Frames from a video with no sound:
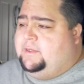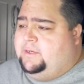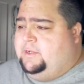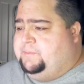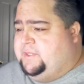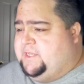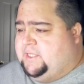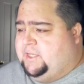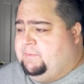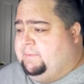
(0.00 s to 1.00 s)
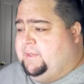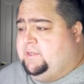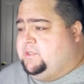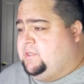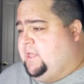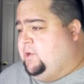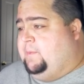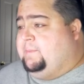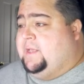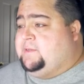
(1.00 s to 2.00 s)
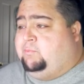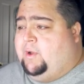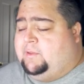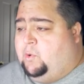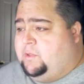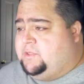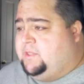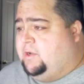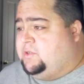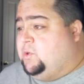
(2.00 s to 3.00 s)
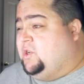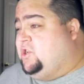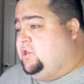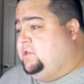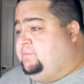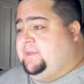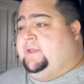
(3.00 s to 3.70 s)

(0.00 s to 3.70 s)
Could be telling. Maybe he just, you know, maybe he has a brand loyalty there. So it could be a